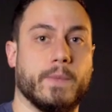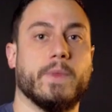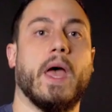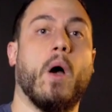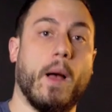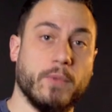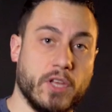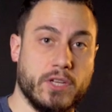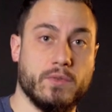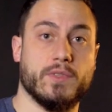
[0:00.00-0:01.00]
Now I'm
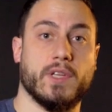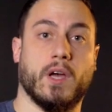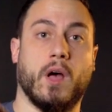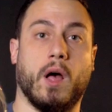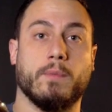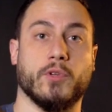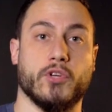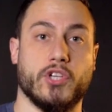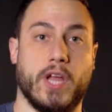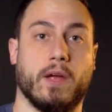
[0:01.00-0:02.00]
gonna use a cobbler
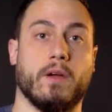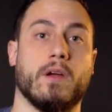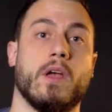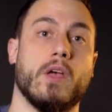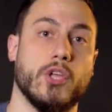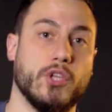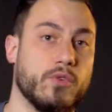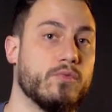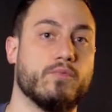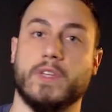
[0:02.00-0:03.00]
shaker.
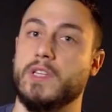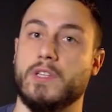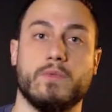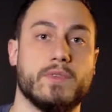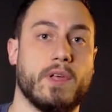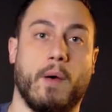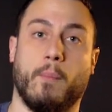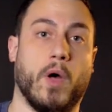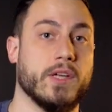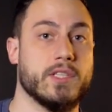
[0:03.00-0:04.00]
You can use a
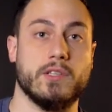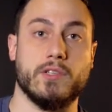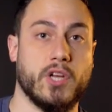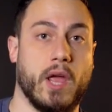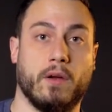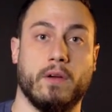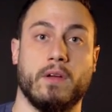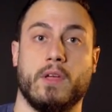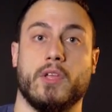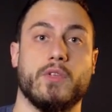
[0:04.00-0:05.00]
Boston shaker.
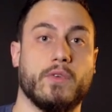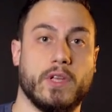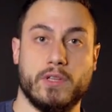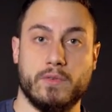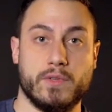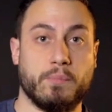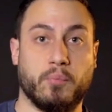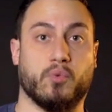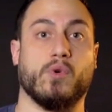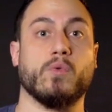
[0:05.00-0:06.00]
You can use a
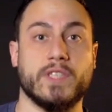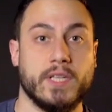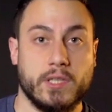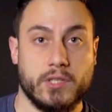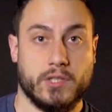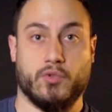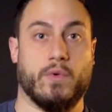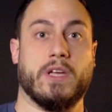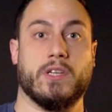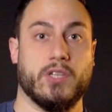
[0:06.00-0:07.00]
protein
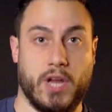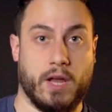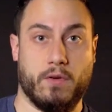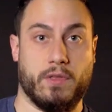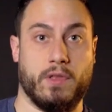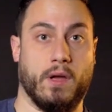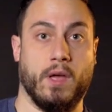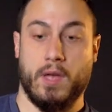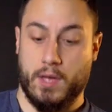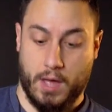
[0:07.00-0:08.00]
drink shaker thing.
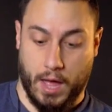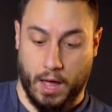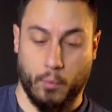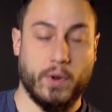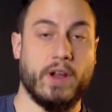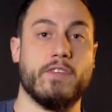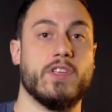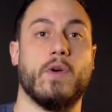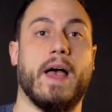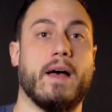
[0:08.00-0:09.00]
Whatever
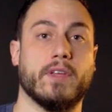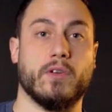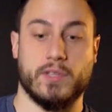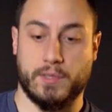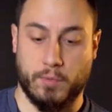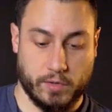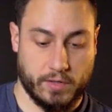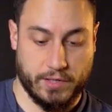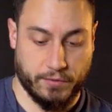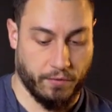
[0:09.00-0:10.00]
you have at your
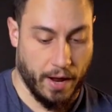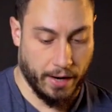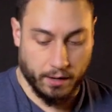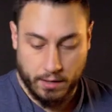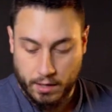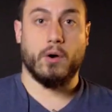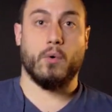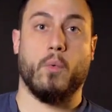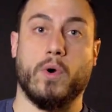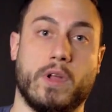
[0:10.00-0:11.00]
disposal is fine.
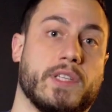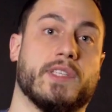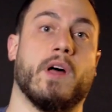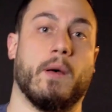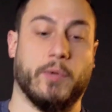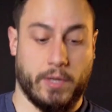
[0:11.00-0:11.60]
We're not snobby